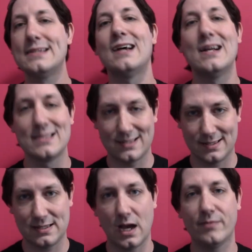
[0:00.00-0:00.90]
tons of
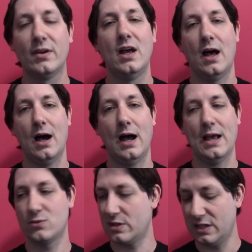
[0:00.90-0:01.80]
stuff,
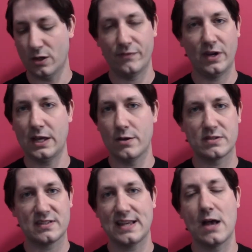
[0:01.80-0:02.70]
as well as videos
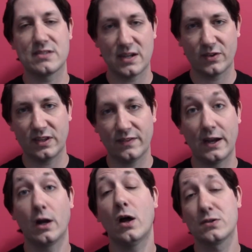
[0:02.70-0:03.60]
and sounds and everything
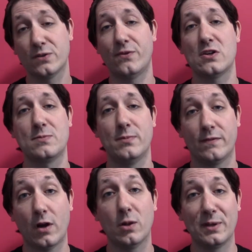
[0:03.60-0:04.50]
there. Also
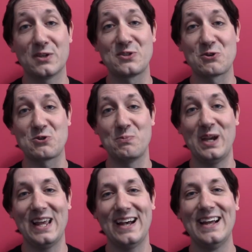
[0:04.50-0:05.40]
follow me on social
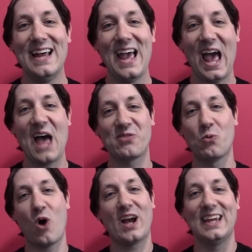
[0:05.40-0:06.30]
media at The
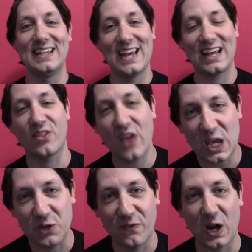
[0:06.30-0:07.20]
Walking Nick.
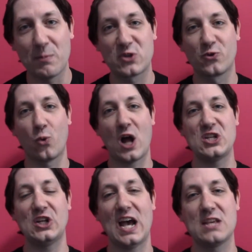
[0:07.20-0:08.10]
Thank you very much for
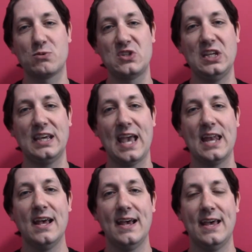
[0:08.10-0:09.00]
watching, guys. We'll see you
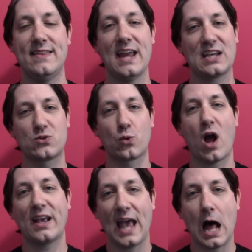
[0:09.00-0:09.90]
again in the next
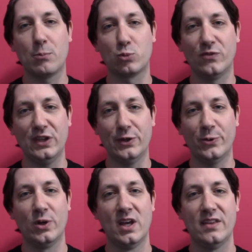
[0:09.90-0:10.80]
rock album
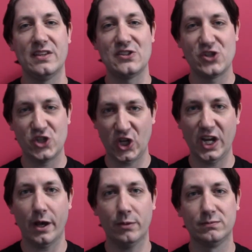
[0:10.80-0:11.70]
review. This is
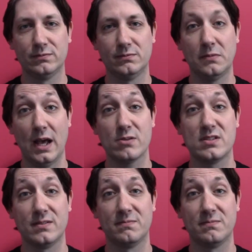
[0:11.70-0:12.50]
Chino out.